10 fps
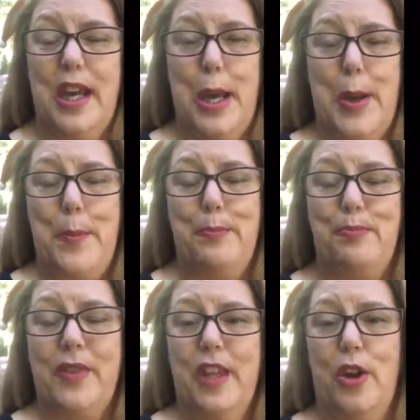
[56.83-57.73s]

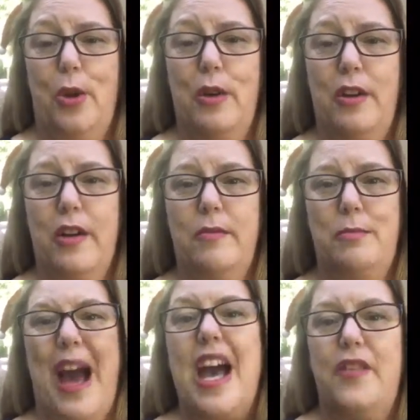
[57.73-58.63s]

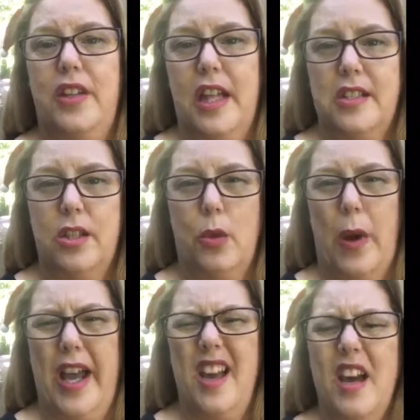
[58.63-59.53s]
behaving that sort of
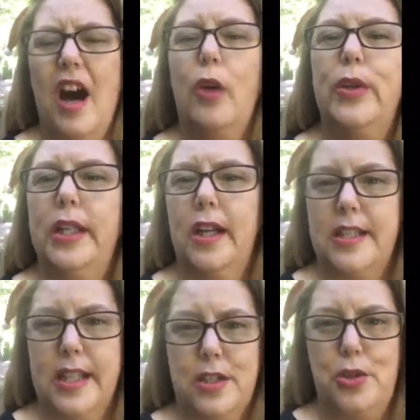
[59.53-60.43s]
way, I really like
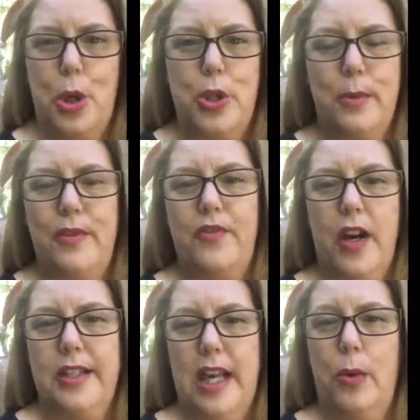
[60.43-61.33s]
to get to know them and
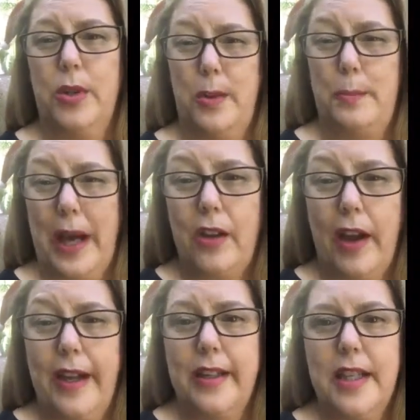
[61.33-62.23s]
find out what the
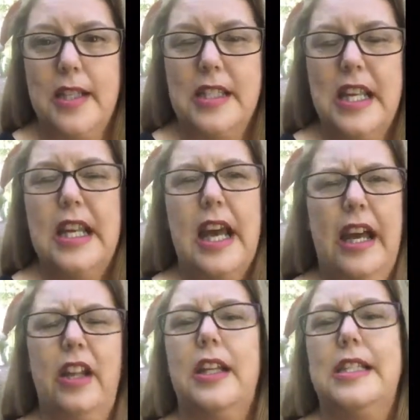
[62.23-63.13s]
background is.
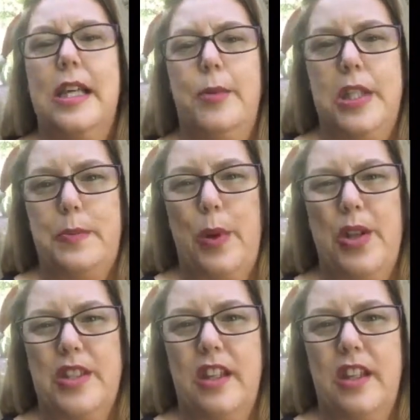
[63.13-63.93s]
And I can see with this person